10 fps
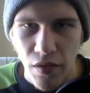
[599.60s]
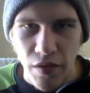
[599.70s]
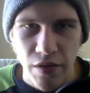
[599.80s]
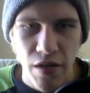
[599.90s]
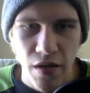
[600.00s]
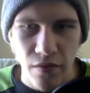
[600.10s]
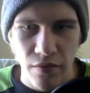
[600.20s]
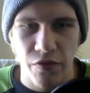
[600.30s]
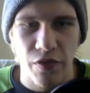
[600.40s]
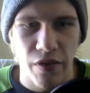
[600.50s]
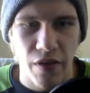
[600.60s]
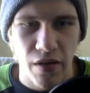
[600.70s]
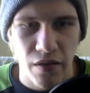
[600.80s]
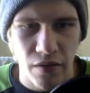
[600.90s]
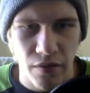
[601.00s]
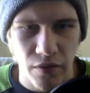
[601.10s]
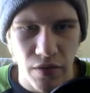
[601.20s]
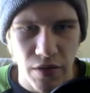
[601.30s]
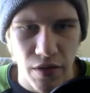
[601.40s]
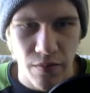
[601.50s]
So now, if you run that, it'll do
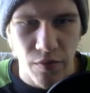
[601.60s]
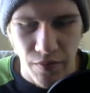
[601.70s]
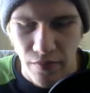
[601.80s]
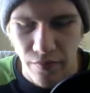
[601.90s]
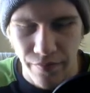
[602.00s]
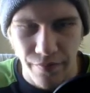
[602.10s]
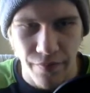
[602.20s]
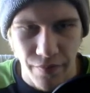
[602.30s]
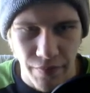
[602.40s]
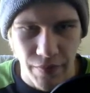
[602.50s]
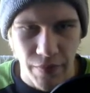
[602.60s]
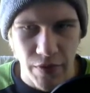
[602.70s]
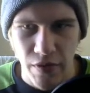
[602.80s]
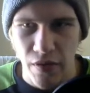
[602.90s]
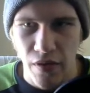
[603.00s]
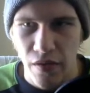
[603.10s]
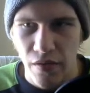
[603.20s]
the same. Oh, missing that.